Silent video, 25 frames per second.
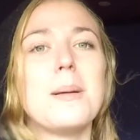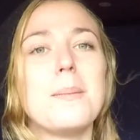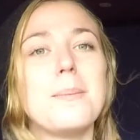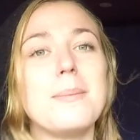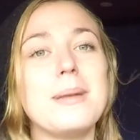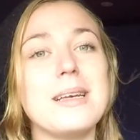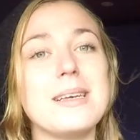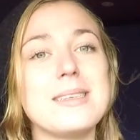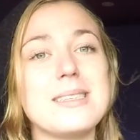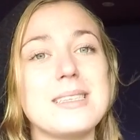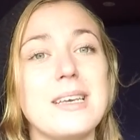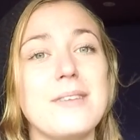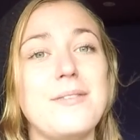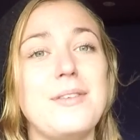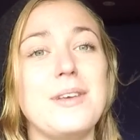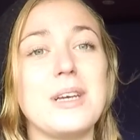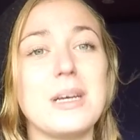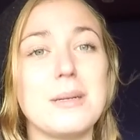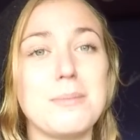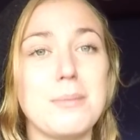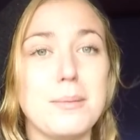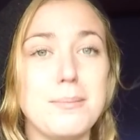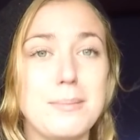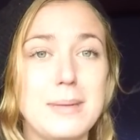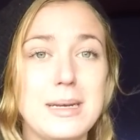Plus, if you're
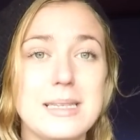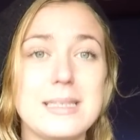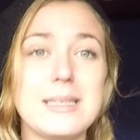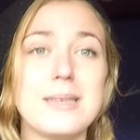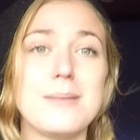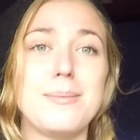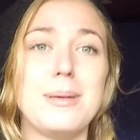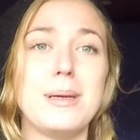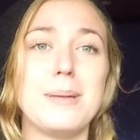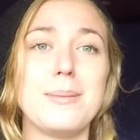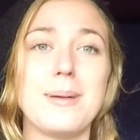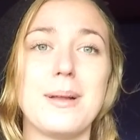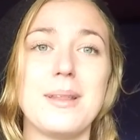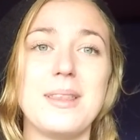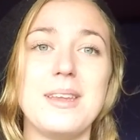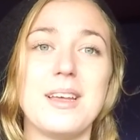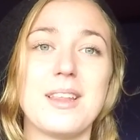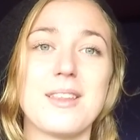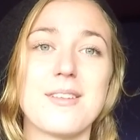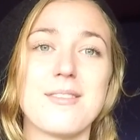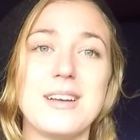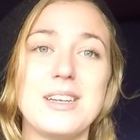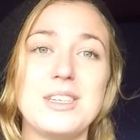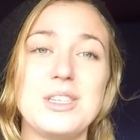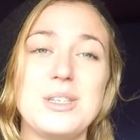gonna be meeting people on the
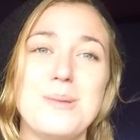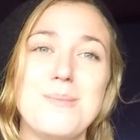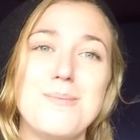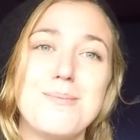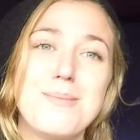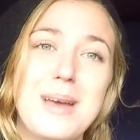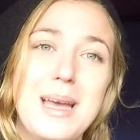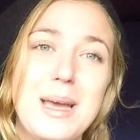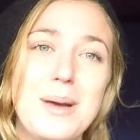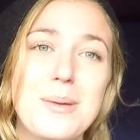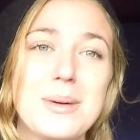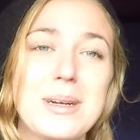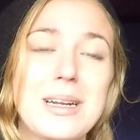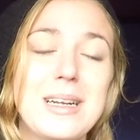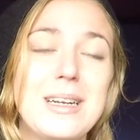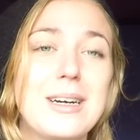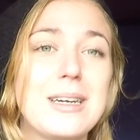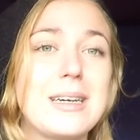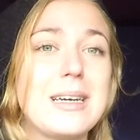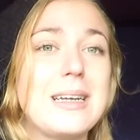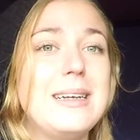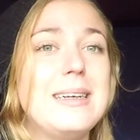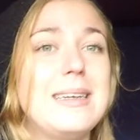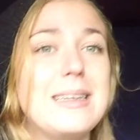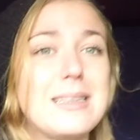other end, you may wanna
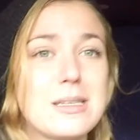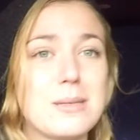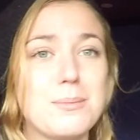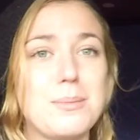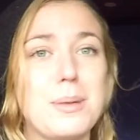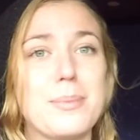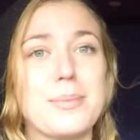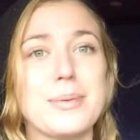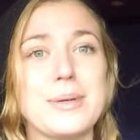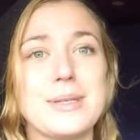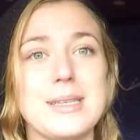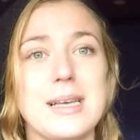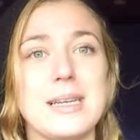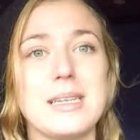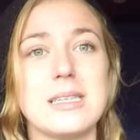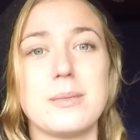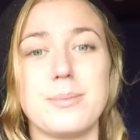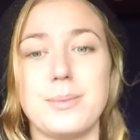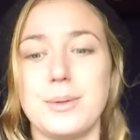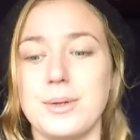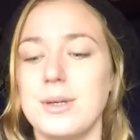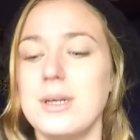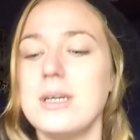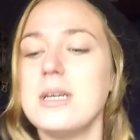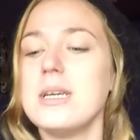look a little bit
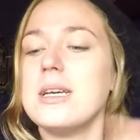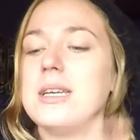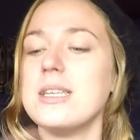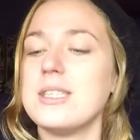presentable.